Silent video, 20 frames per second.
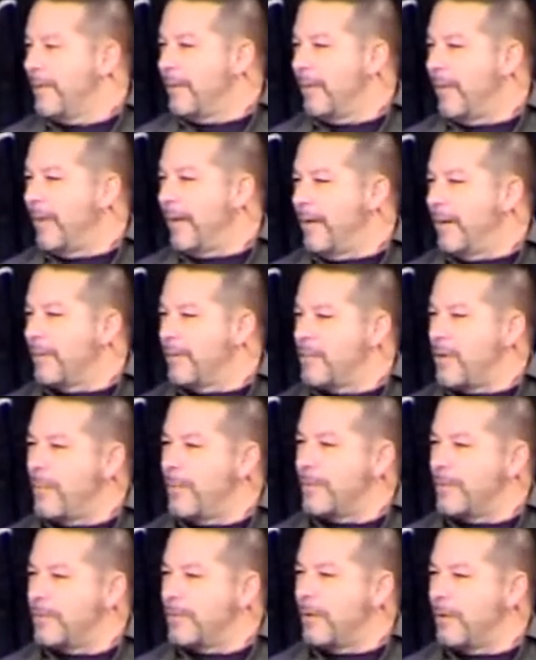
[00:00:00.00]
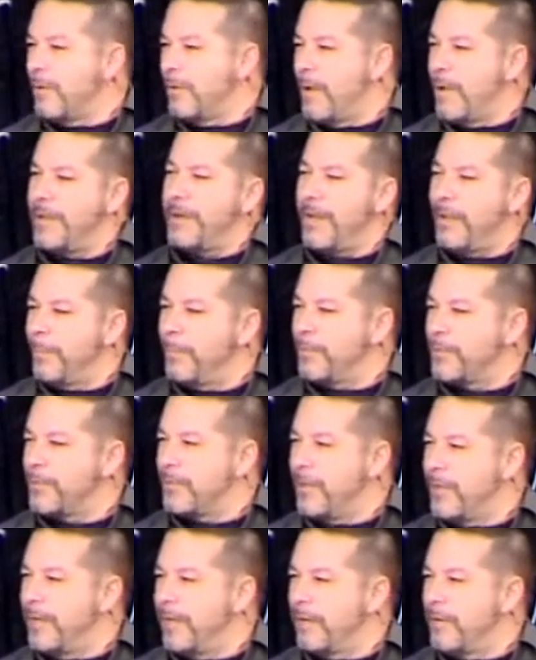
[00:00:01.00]
like so and so on Elm
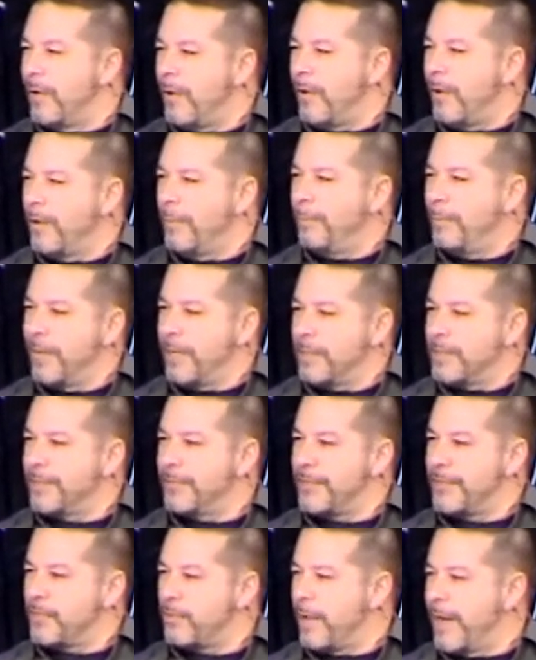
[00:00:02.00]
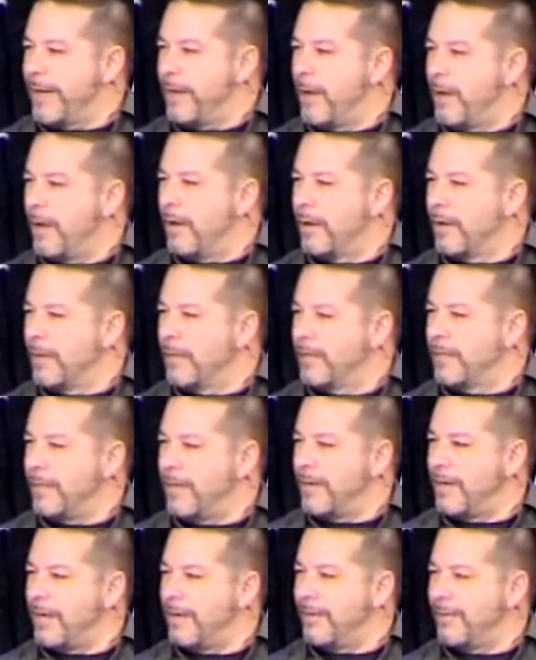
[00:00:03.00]
Street called because of a stray dog,
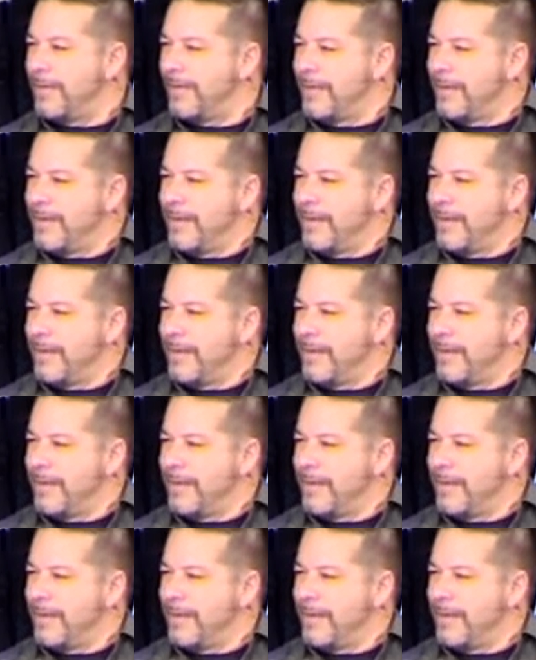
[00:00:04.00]
you know?